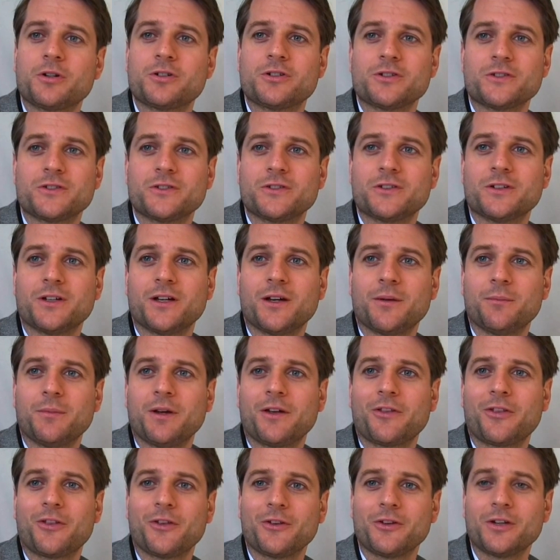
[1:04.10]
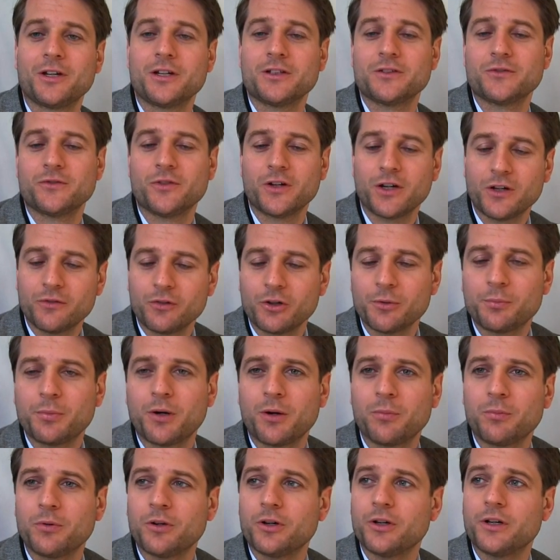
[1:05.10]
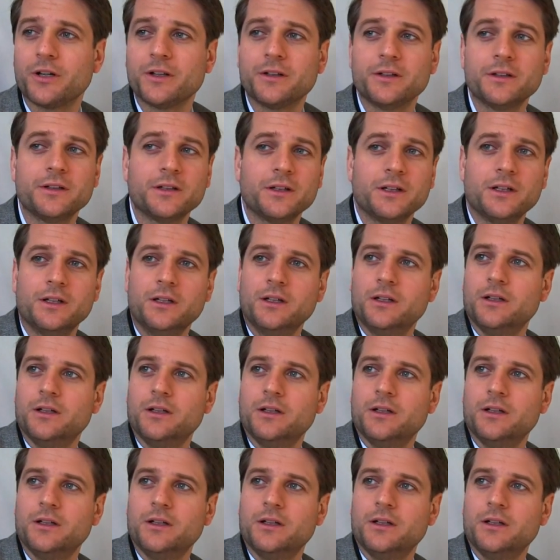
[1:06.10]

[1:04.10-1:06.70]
purchase uh, method that is very, very popular, and